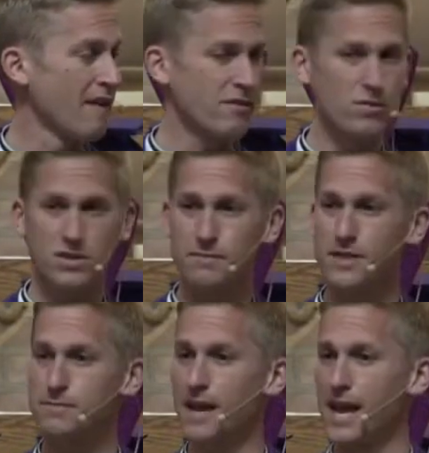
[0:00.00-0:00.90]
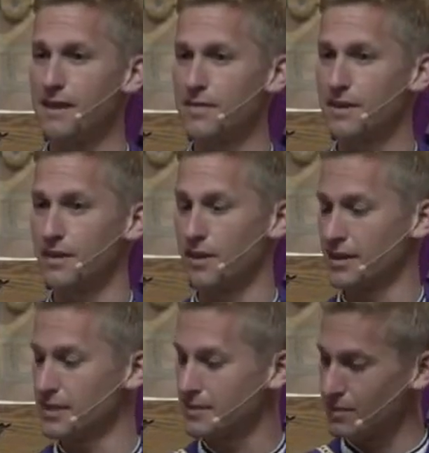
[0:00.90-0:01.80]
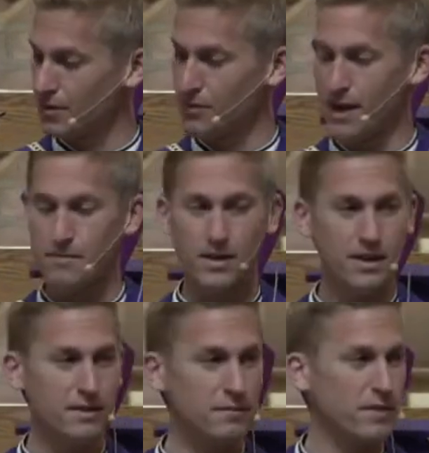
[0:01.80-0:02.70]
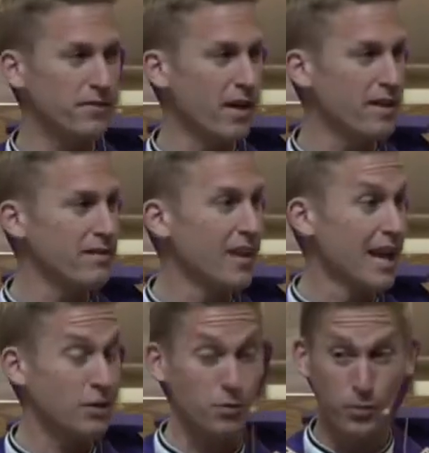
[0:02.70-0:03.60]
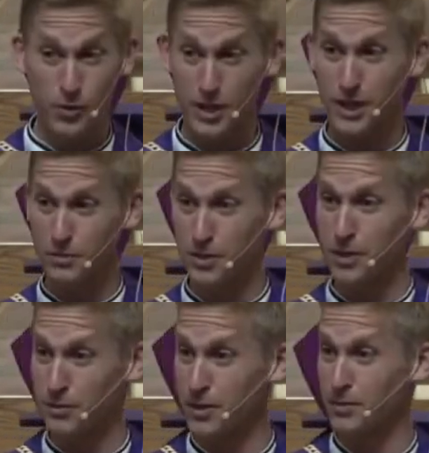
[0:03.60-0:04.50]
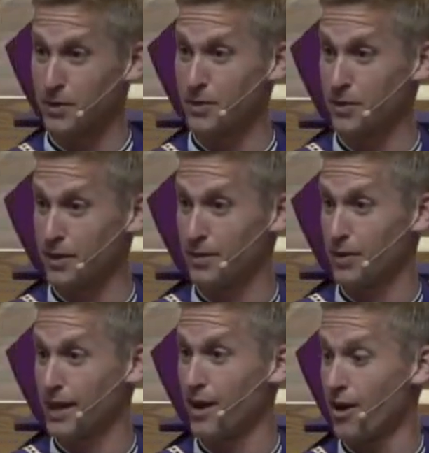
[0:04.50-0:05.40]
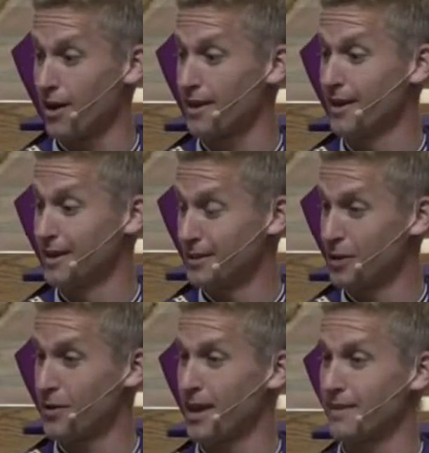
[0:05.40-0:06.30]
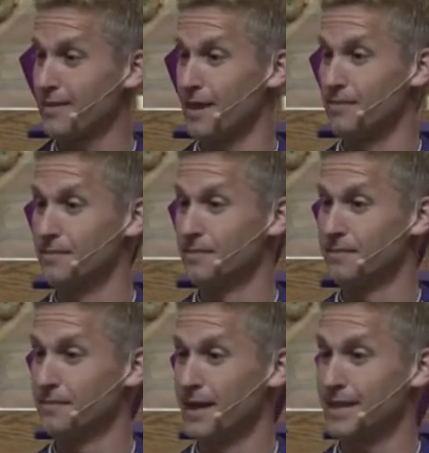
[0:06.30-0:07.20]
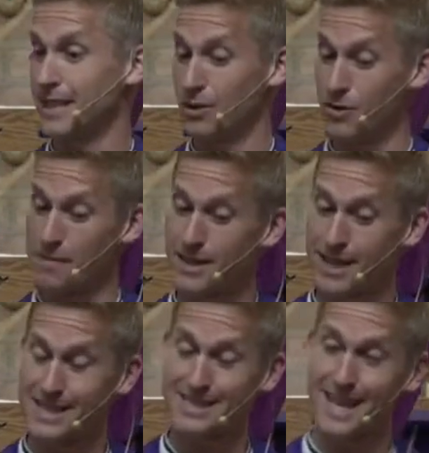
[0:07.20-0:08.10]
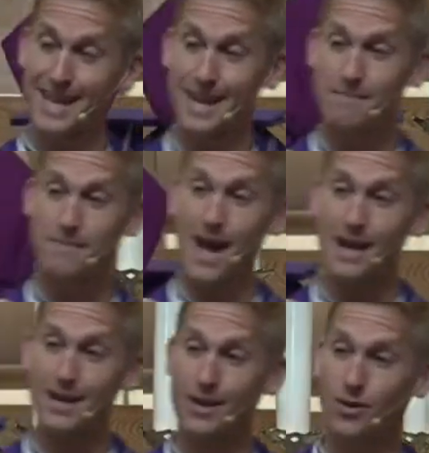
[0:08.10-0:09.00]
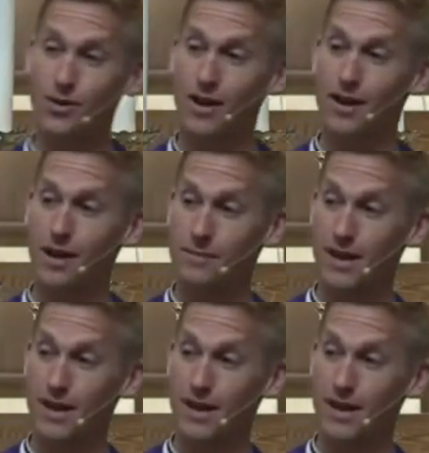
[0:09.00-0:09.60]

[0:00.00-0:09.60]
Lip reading: Everyone's misbehaving, or at least around me, my friends. It's really, really, really, really, really, really hard to go against them. And to say, you know what, I'm going to take a stand and I'm not going to go along.